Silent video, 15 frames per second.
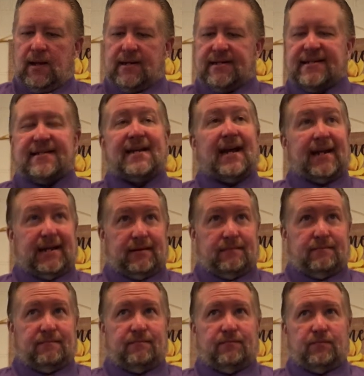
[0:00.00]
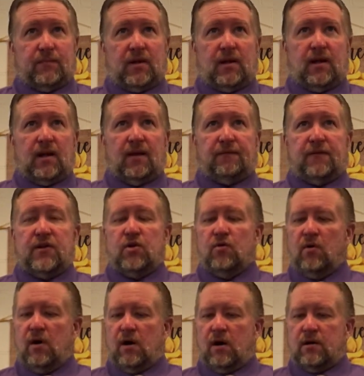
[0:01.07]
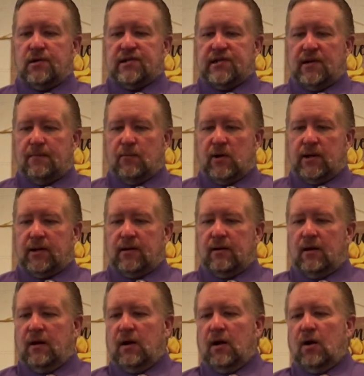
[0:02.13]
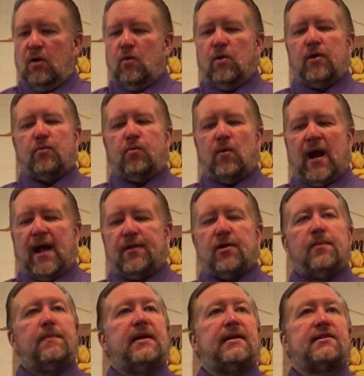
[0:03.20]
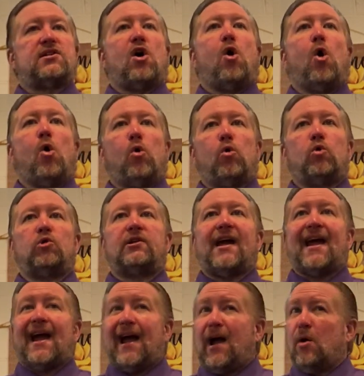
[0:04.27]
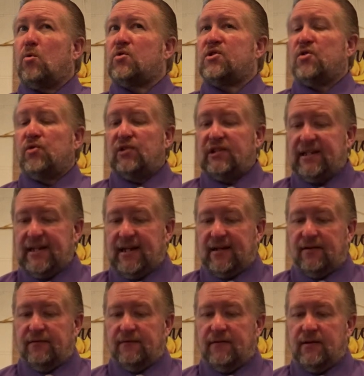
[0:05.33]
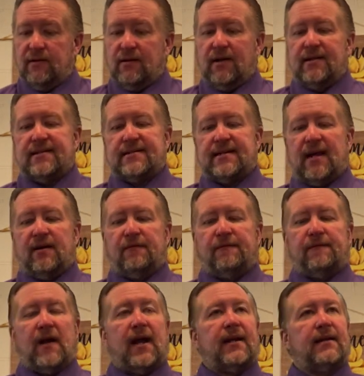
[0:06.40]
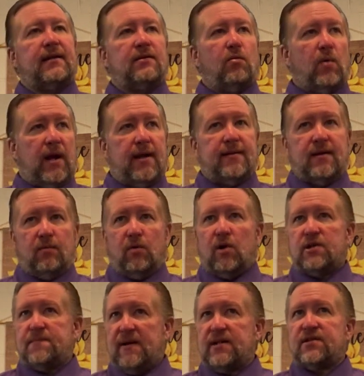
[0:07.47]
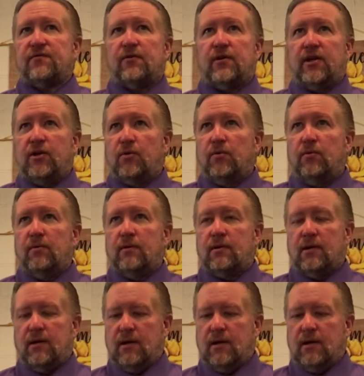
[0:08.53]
Second, if you are someone who would rather be told how to live instead of finding the way that works best for you,